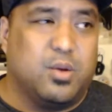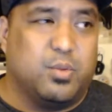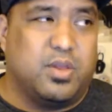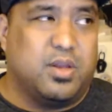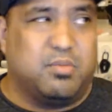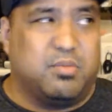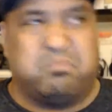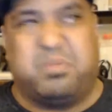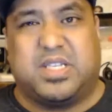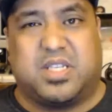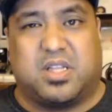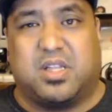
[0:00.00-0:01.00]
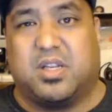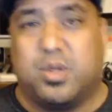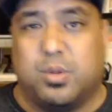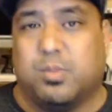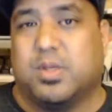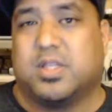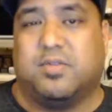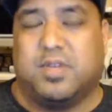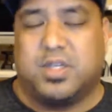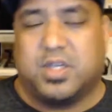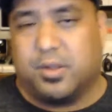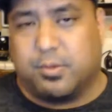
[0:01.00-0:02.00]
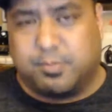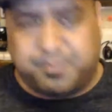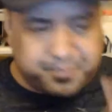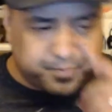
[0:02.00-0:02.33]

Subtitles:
within basically 2 months of each other.